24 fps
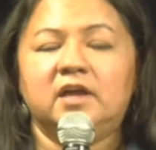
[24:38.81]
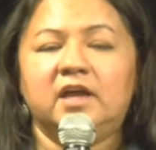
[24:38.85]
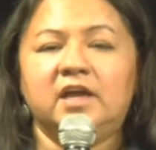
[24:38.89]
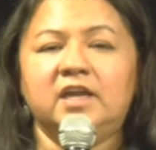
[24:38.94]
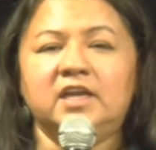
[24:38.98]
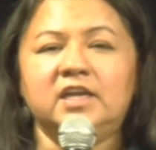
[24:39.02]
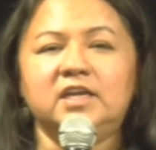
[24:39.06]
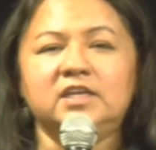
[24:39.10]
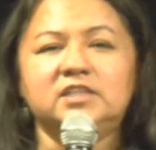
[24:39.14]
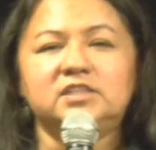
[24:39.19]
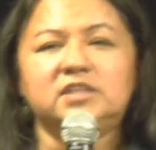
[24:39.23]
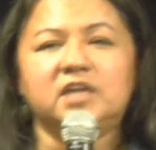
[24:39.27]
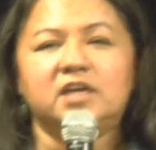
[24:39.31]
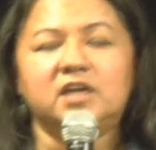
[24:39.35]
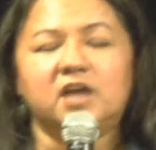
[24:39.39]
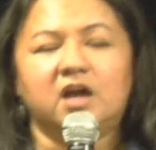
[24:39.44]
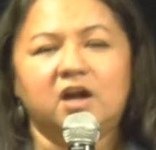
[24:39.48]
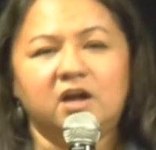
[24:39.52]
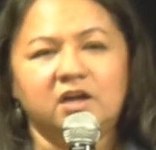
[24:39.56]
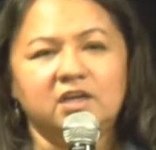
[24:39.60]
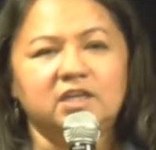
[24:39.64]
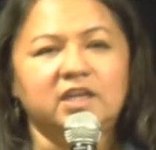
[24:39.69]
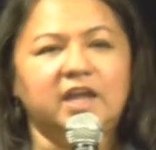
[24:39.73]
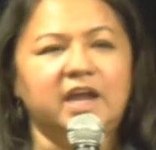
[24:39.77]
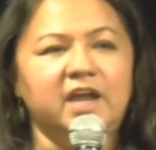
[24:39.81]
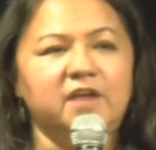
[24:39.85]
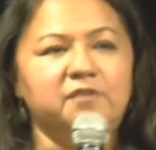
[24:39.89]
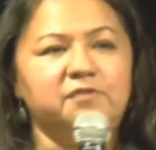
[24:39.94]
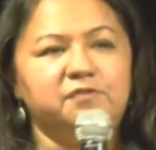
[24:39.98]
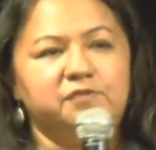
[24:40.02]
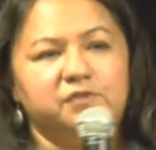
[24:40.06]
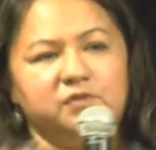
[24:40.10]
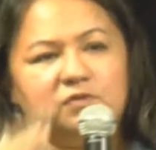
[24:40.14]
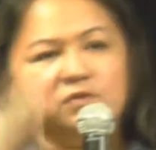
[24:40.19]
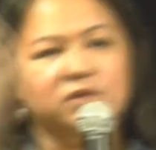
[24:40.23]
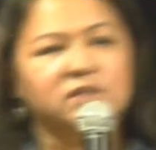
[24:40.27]
And he said, our
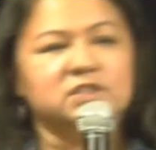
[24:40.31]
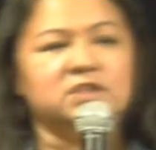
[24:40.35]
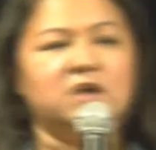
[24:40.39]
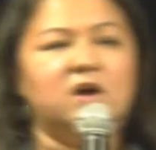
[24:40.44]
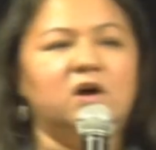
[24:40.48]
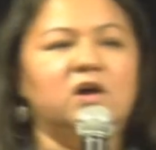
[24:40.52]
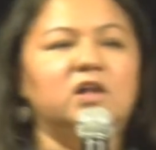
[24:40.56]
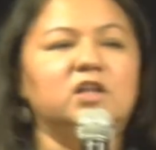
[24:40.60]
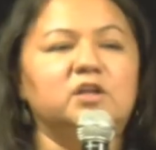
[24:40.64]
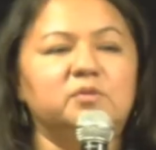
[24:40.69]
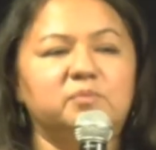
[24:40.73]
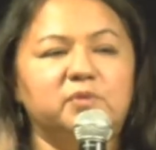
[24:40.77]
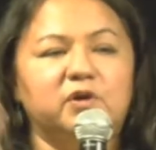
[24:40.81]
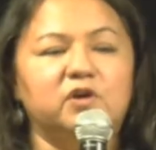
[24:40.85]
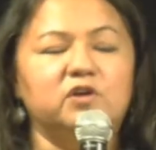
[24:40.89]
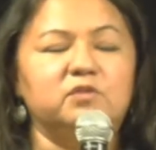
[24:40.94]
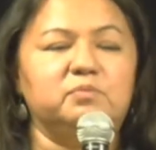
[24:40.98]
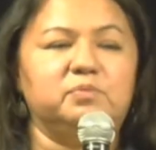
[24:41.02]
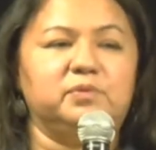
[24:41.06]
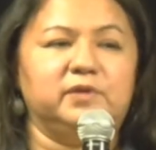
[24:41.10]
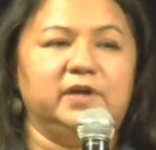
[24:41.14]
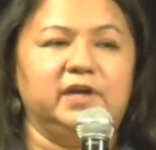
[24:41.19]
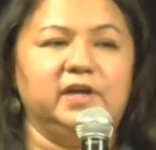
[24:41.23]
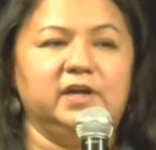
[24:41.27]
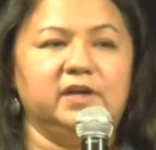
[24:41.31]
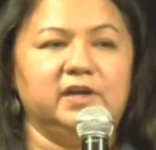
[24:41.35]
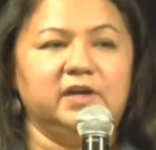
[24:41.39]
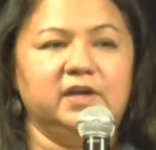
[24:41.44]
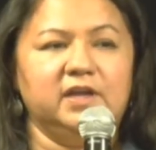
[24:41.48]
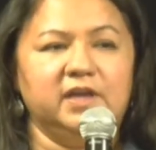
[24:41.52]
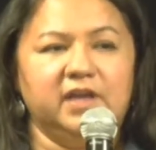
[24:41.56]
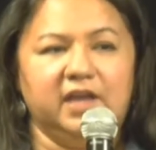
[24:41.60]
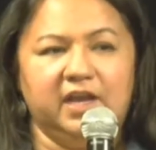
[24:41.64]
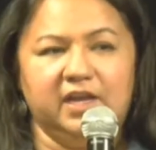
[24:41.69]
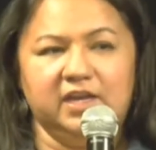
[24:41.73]
life was all about prayer.